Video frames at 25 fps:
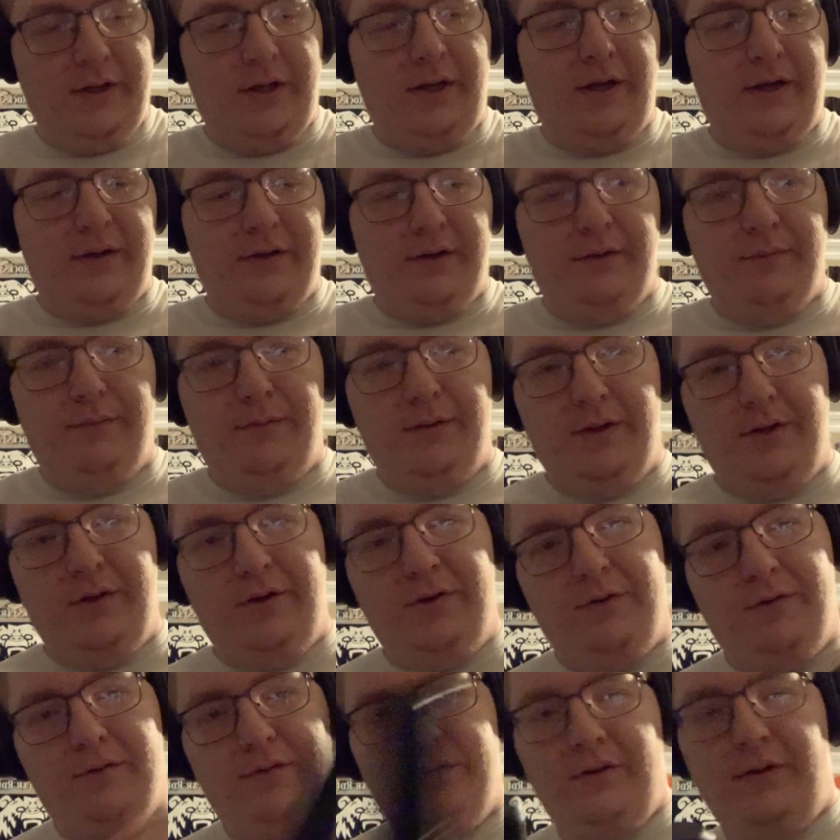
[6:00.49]
and can be
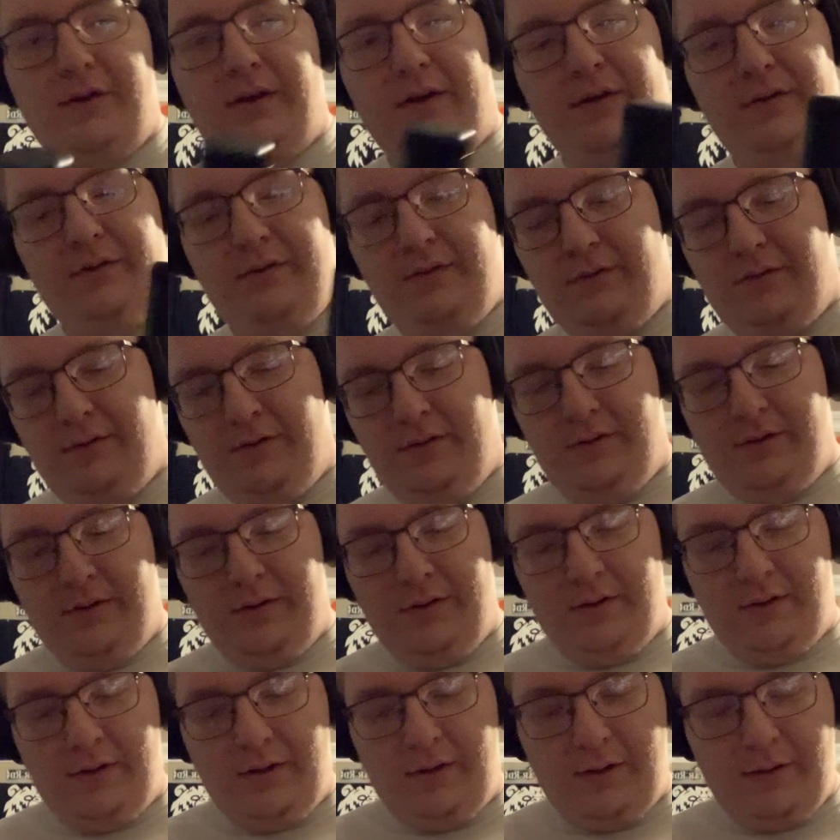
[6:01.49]
used as
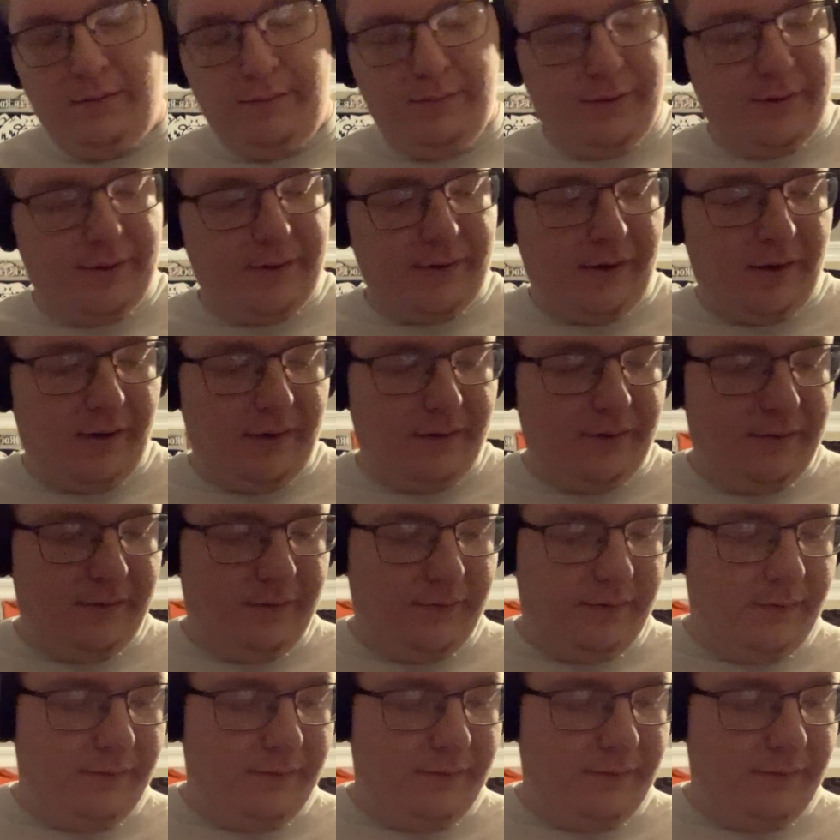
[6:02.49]
a baton.